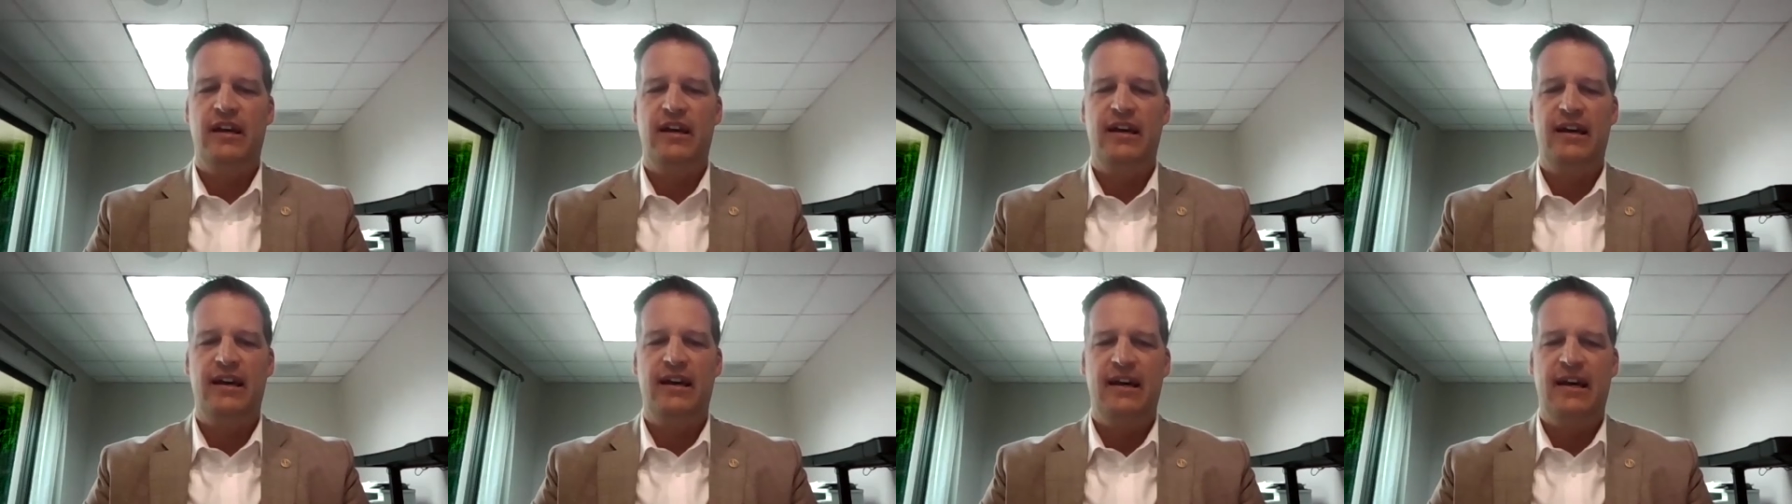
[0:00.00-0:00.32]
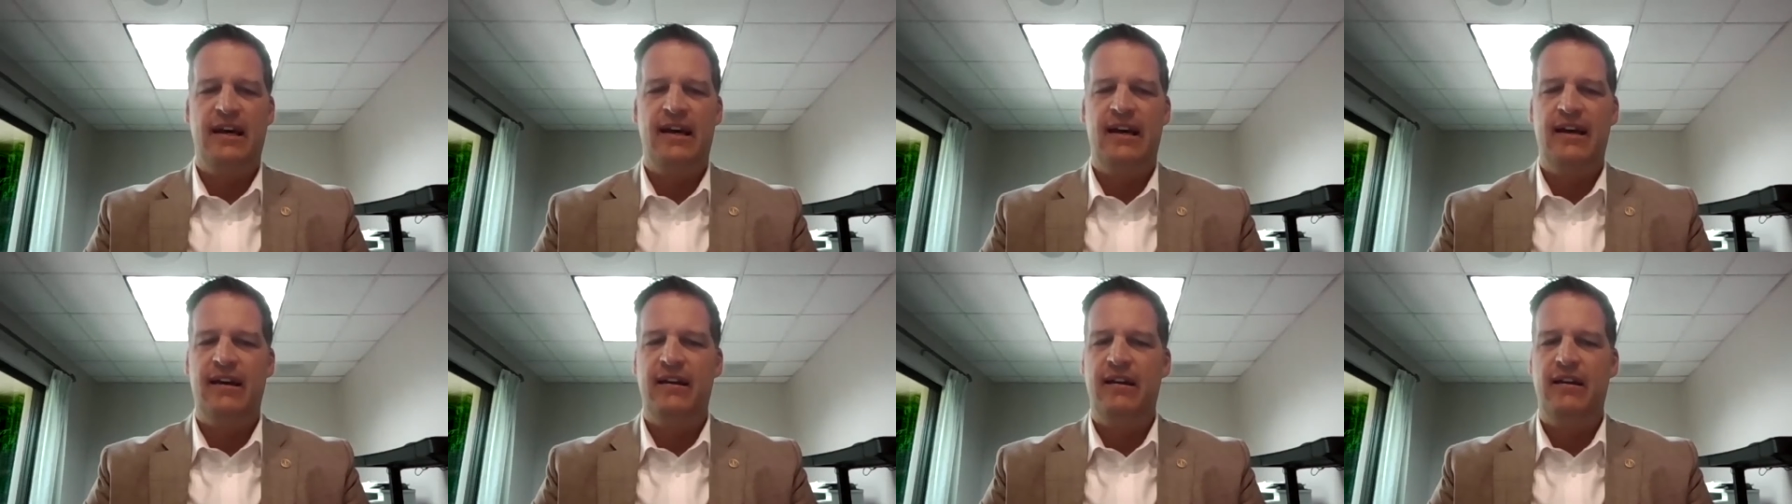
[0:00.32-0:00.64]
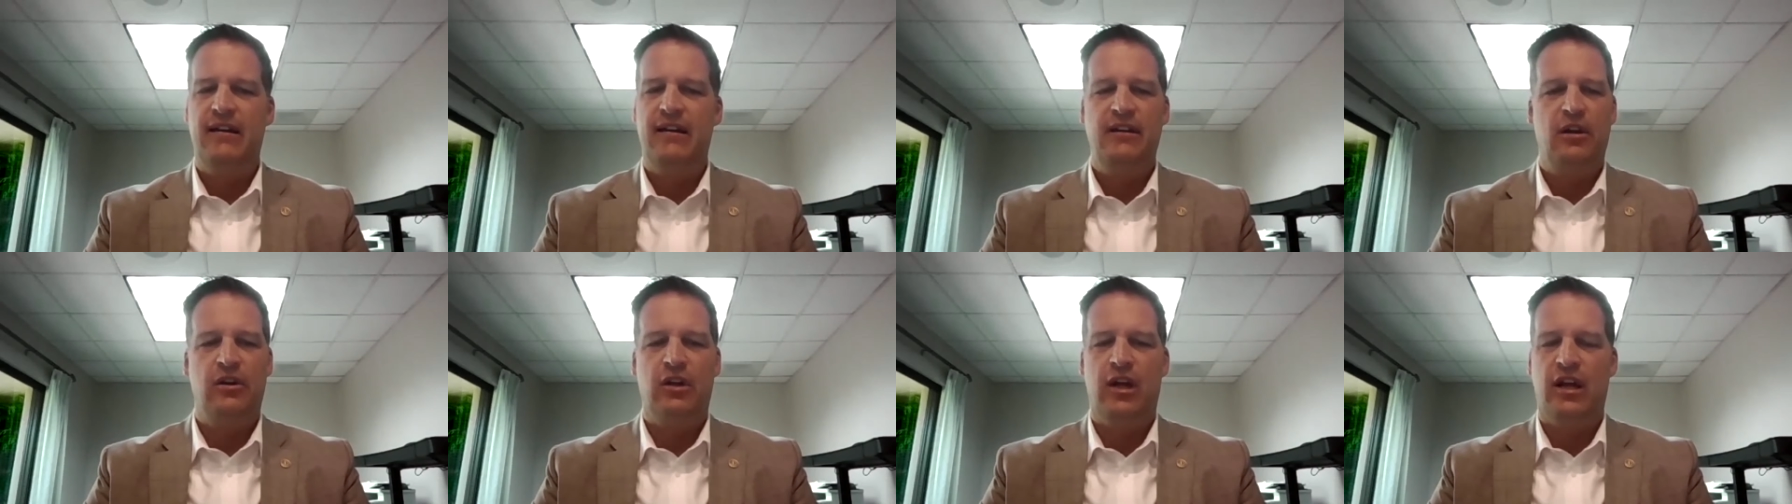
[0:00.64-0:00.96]
uh,
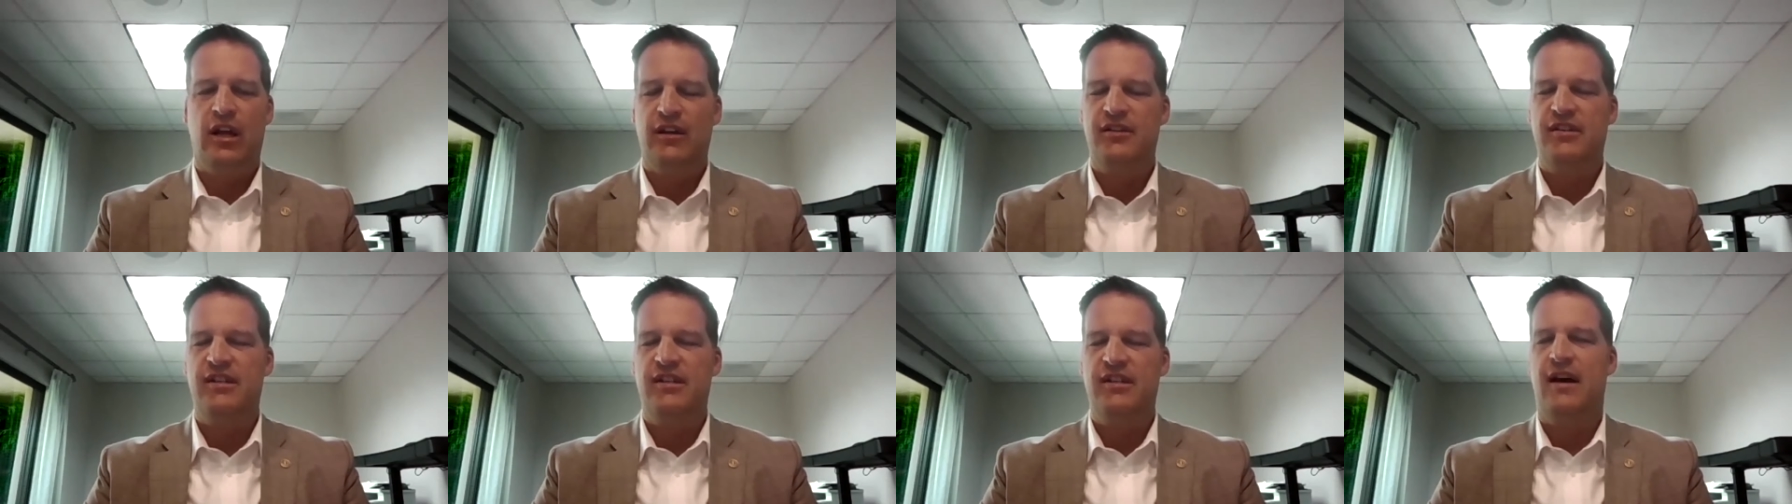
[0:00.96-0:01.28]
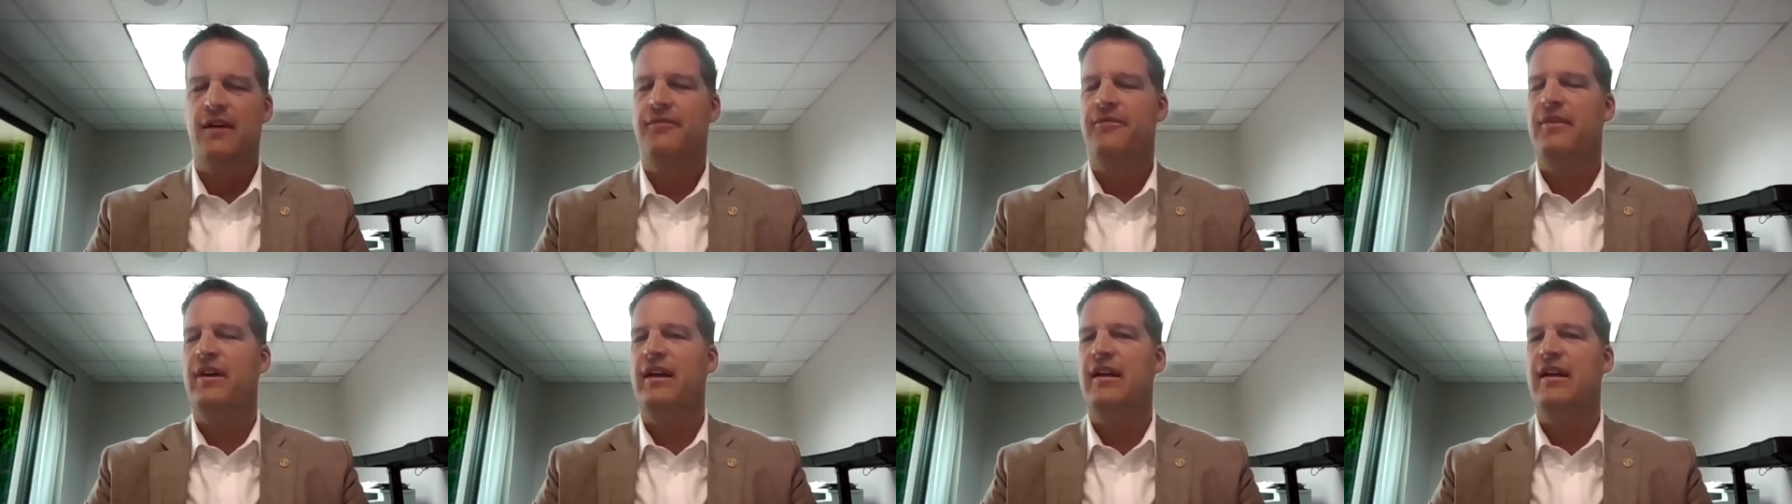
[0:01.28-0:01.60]
you know a lot of stuff.